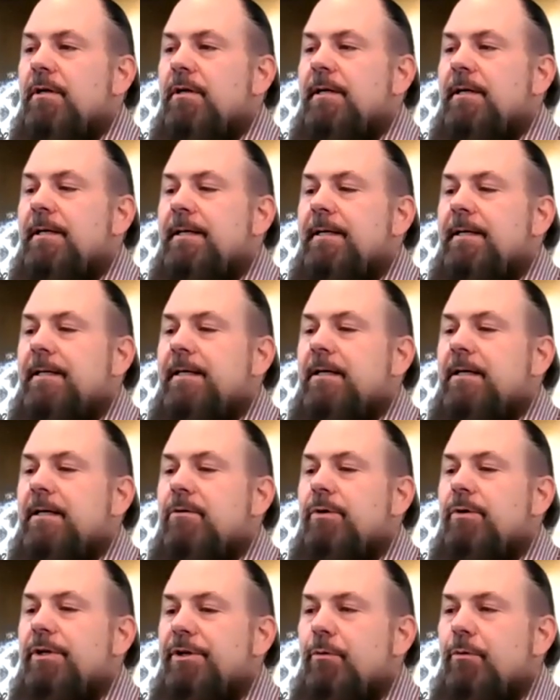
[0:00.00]
uh,
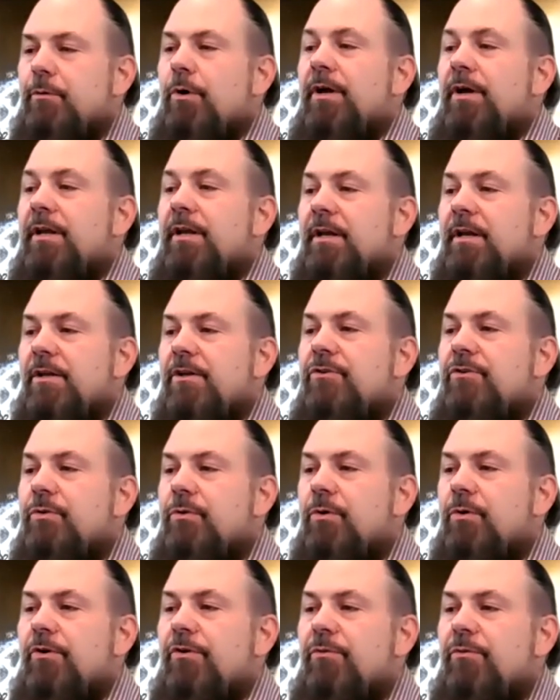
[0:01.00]
when you're working on a
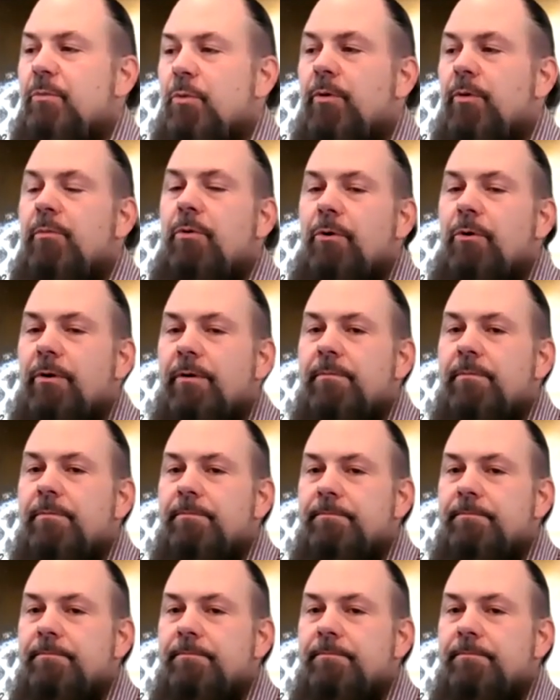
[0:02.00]
tour is more important.